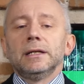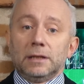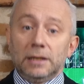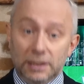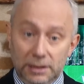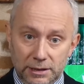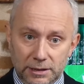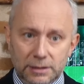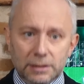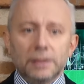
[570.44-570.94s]

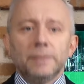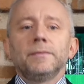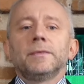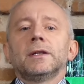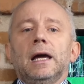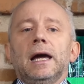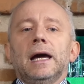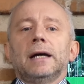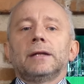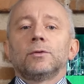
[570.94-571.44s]
is
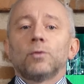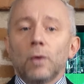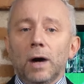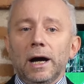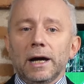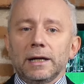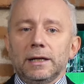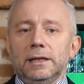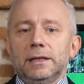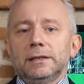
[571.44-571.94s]
and
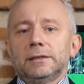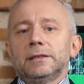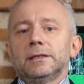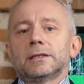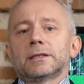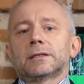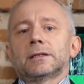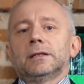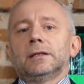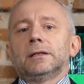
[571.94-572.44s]
why it
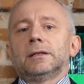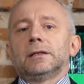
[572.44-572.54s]
is